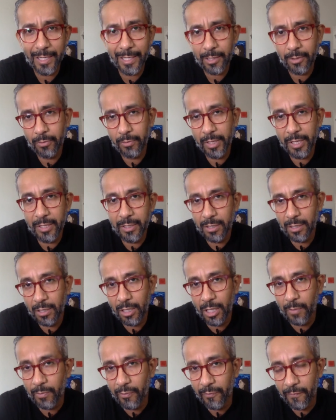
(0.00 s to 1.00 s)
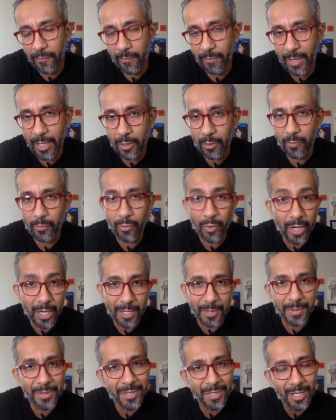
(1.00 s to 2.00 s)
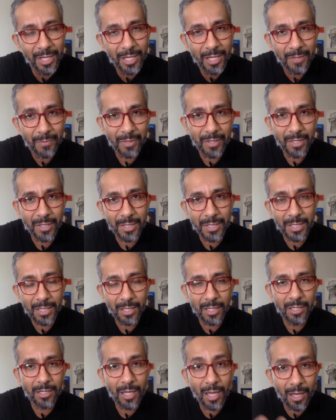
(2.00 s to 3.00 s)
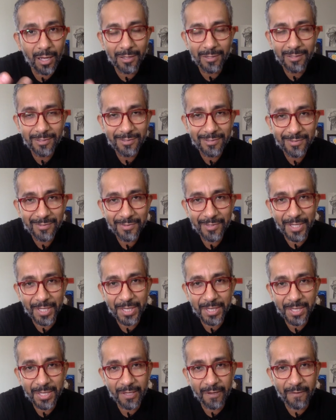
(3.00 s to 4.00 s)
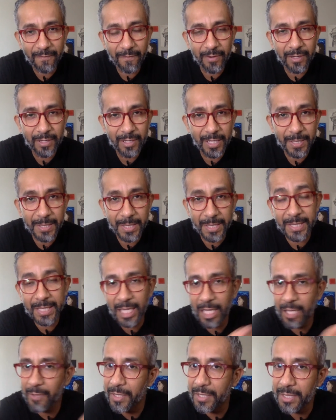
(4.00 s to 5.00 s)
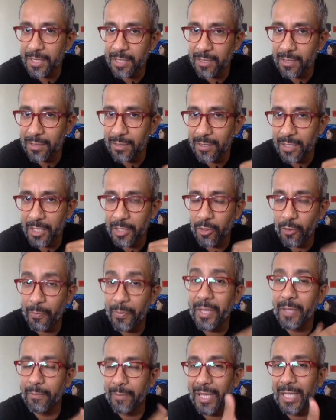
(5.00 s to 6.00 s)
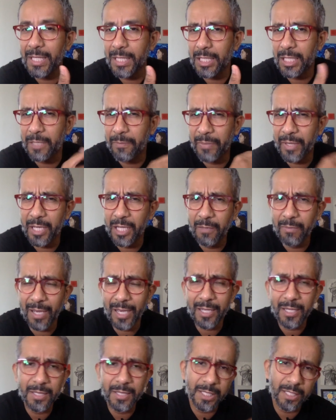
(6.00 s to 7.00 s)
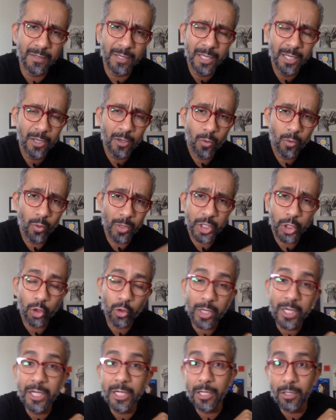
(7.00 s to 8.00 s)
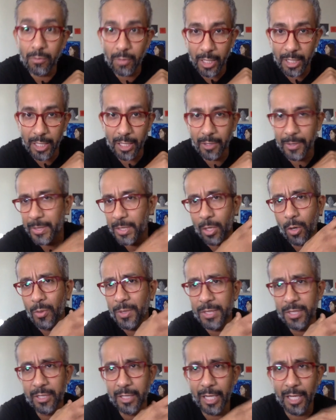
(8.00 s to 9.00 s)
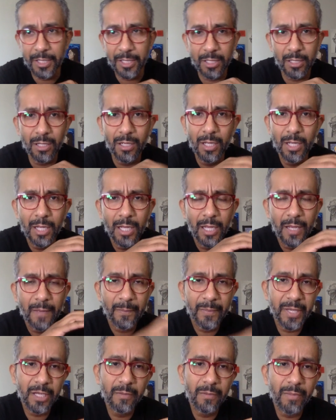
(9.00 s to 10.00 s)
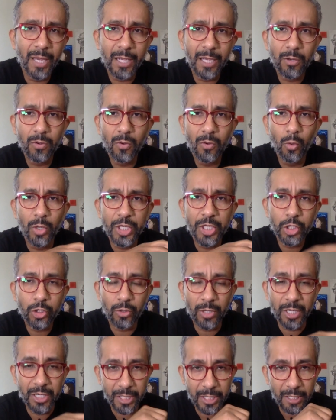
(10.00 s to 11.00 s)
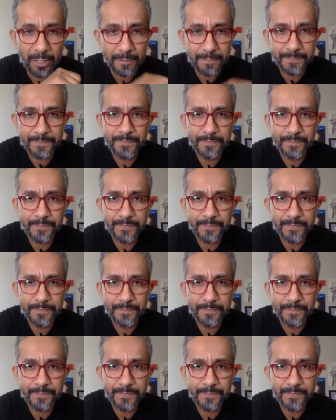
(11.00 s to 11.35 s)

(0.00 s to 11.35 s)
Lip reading: And I created a couple for my own brands, because it's like, this is different. It's the same as you're basically piggybacking what's trending right now. It's always a good idea. Piggyback what's trending.